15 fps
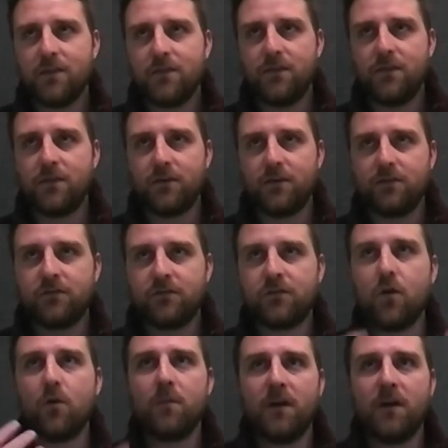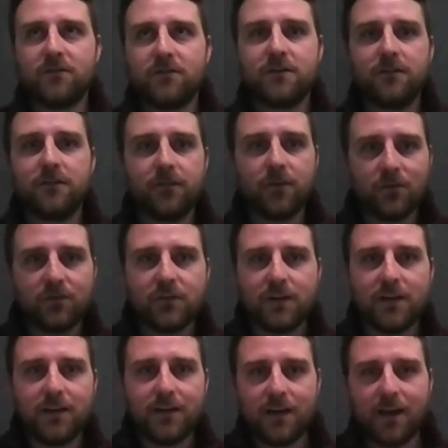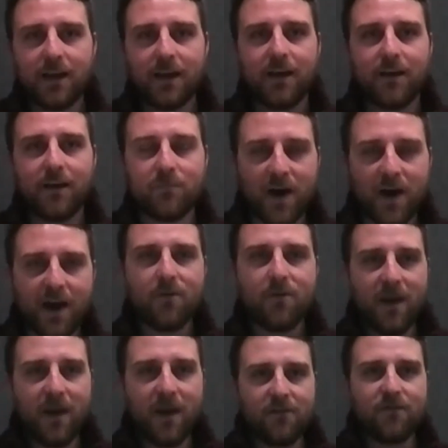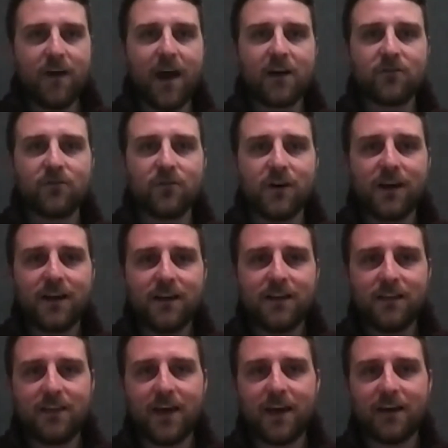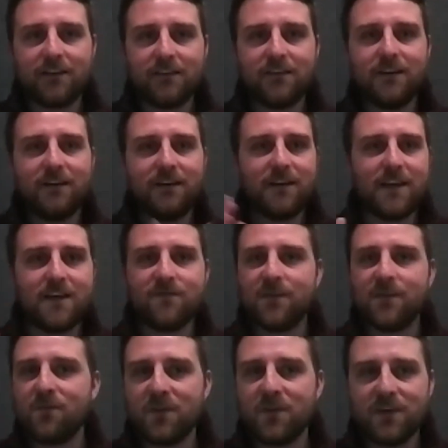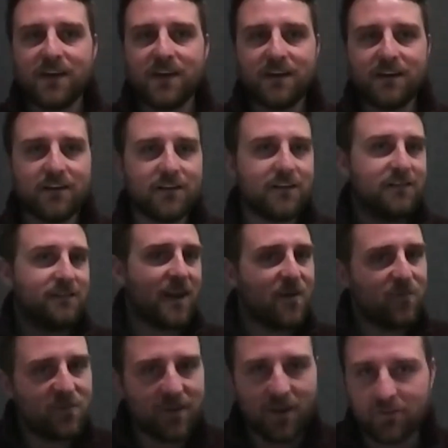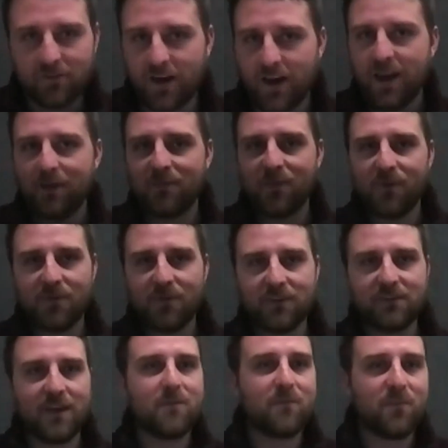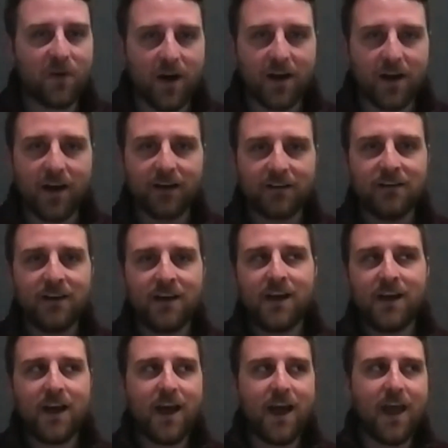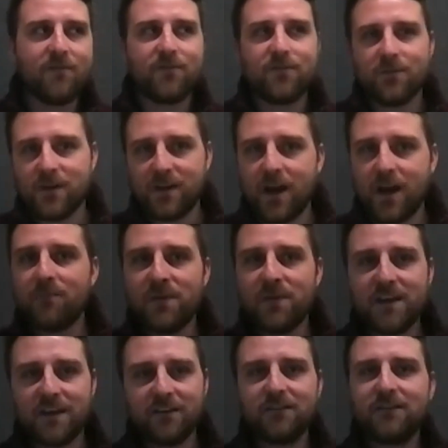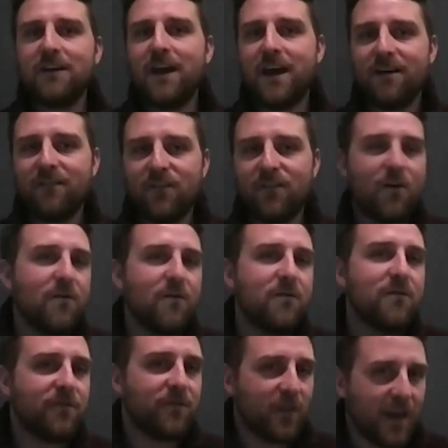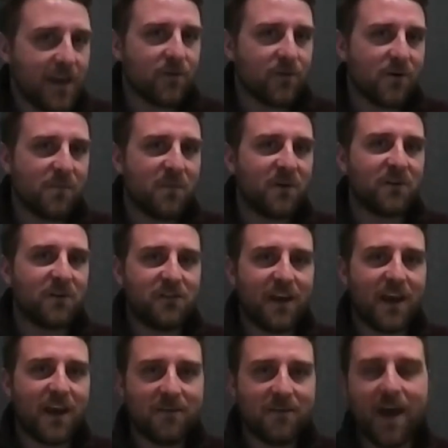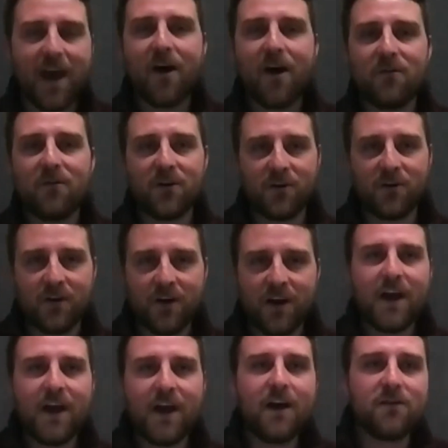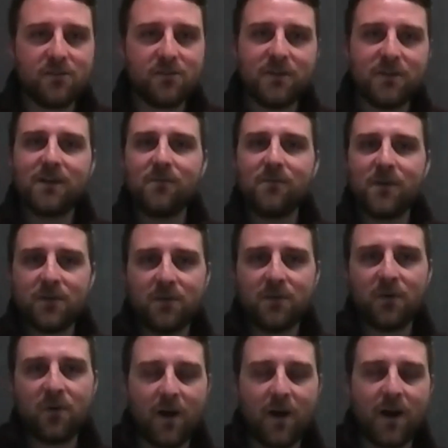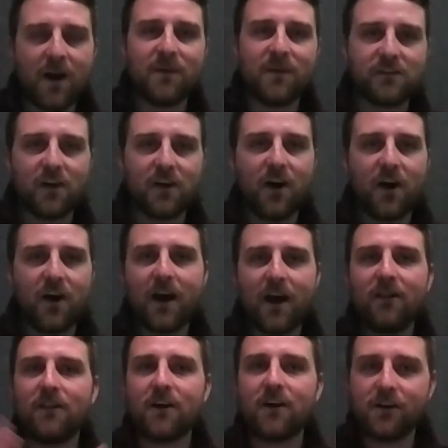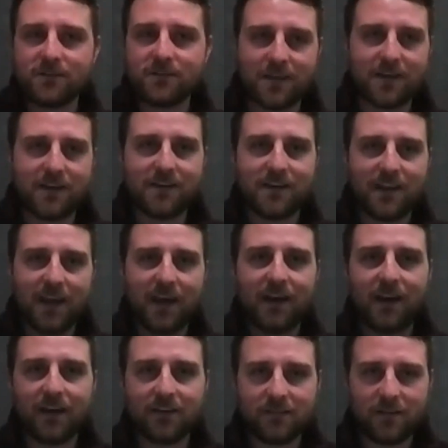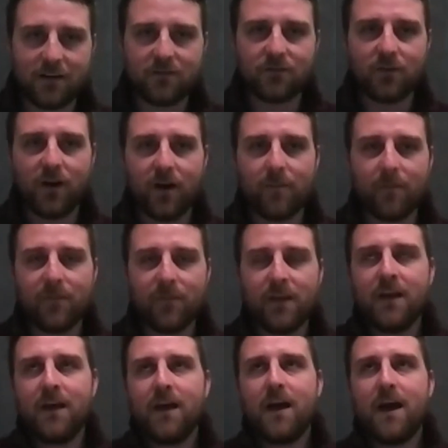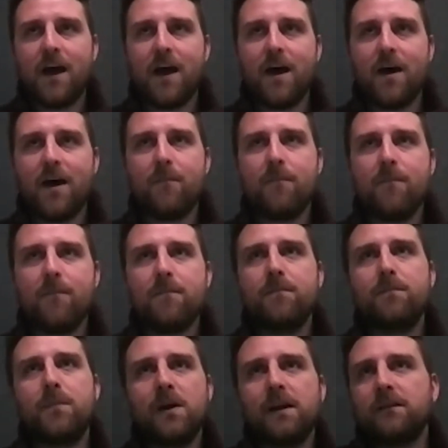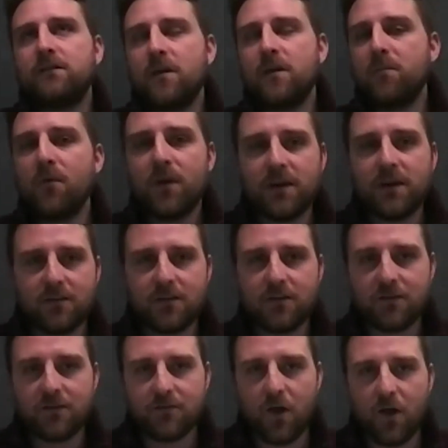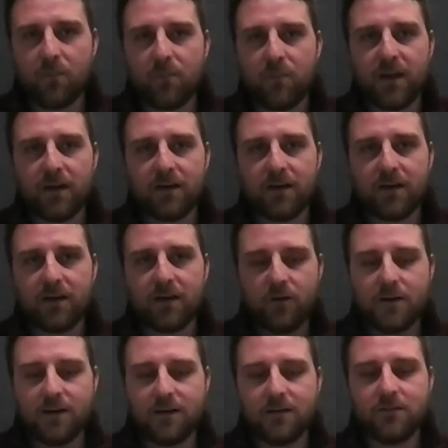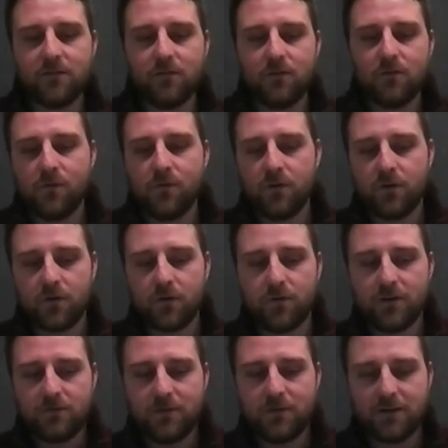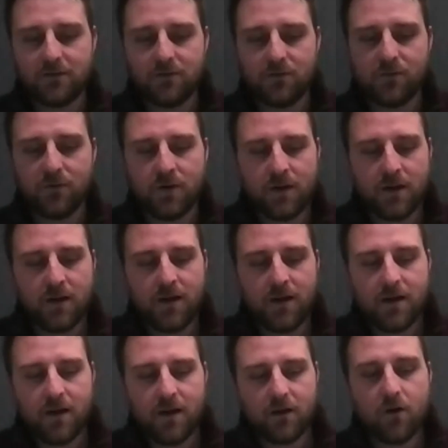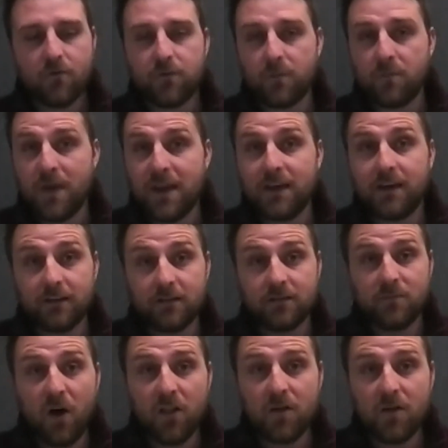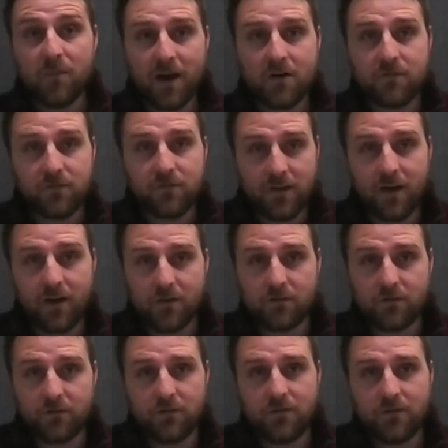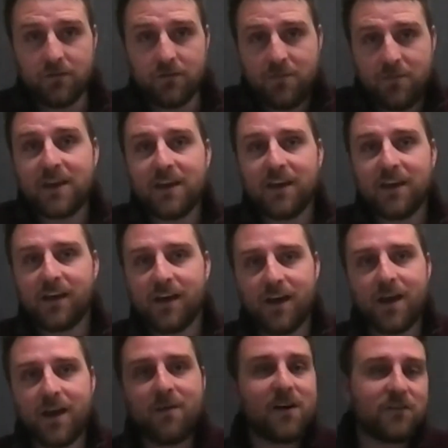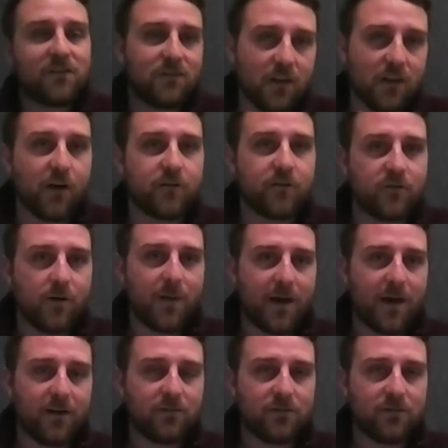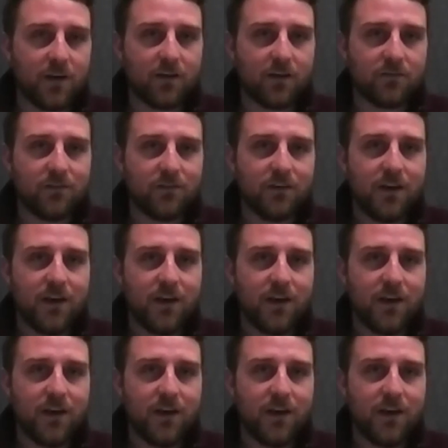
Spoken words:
there's so much diversity in biomanufacturing that even within the same cell type or the same product, every company is going to have their own flavor per se of how they're doing it, what their requirements are, how large they need to get, etc. But at some point in their development, they're going to need to go from making a small amount of cells to making a much larger amount of cells.